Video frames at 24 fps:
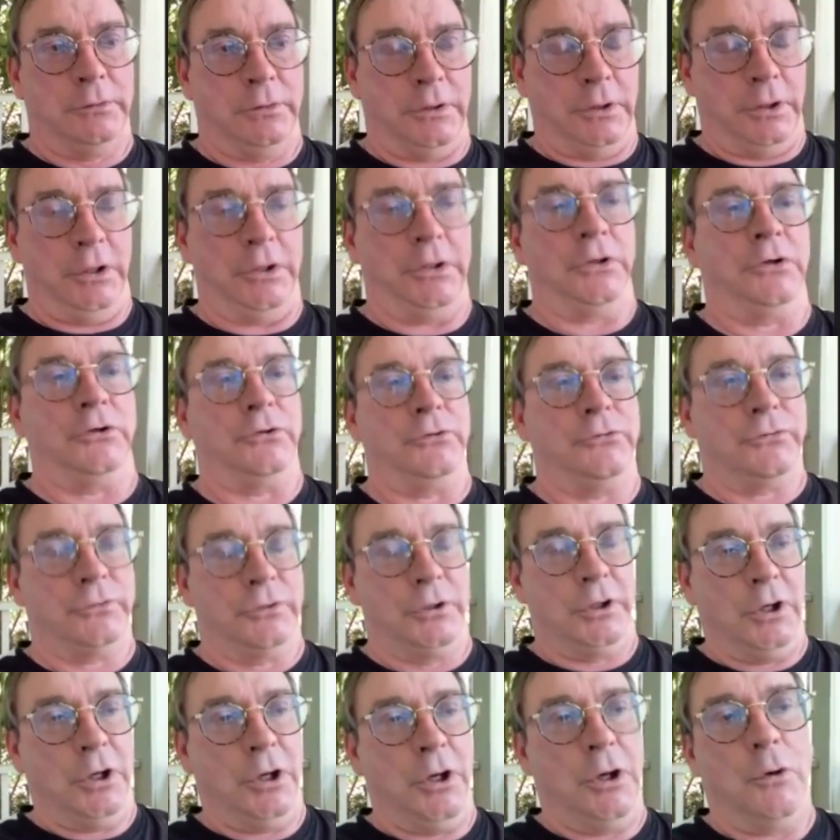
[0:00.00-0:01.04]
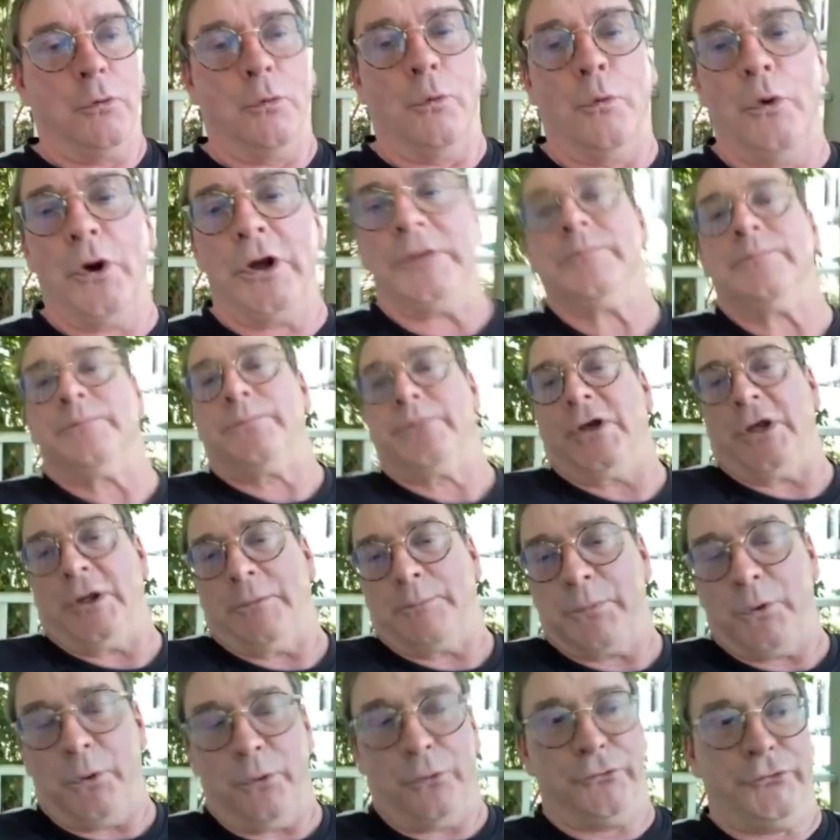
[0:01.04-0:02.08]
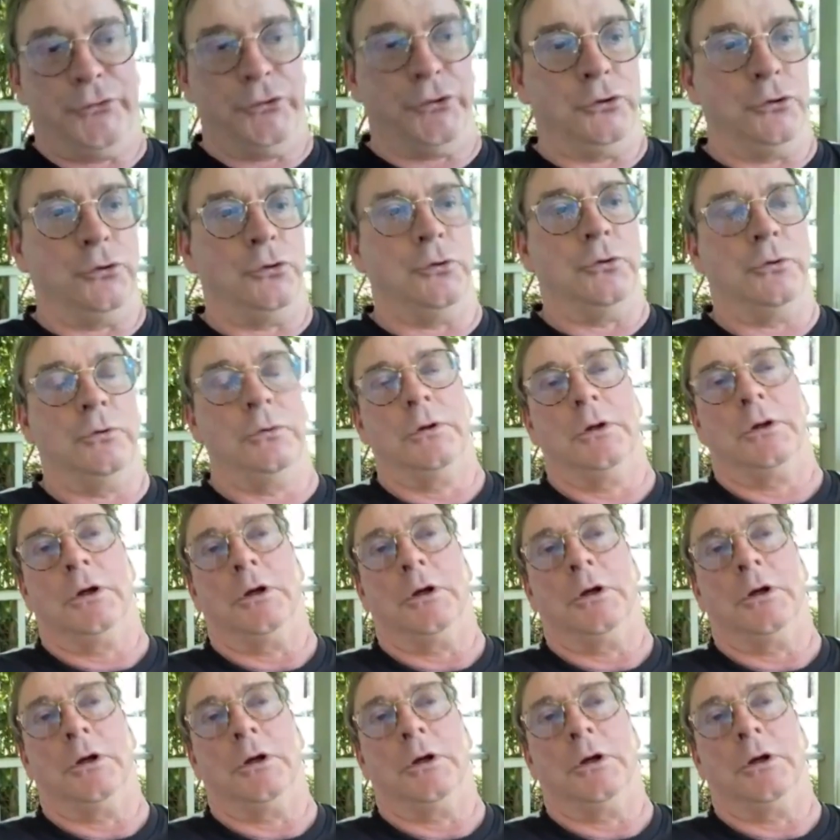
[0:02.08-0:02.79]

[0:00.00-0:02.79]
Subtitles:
is win people to,